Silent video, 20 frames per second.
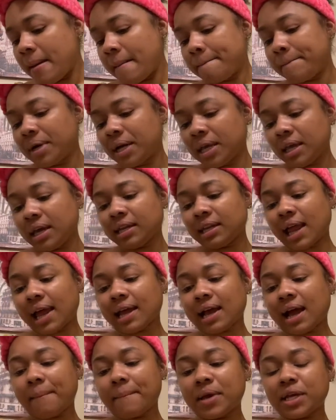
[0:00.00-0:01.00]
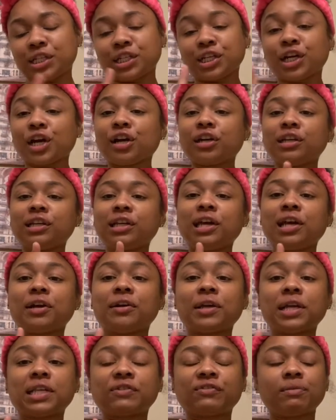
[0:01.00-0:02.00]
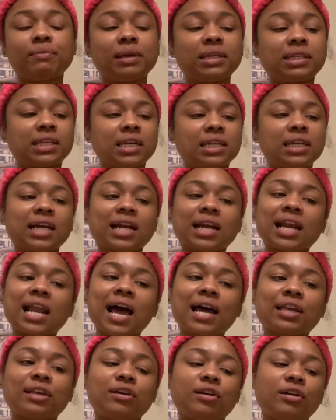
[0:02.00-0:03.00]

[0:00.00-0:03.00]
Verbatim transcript: But yeah, like I mentioned earlier, it's gonna be 10 o'clock.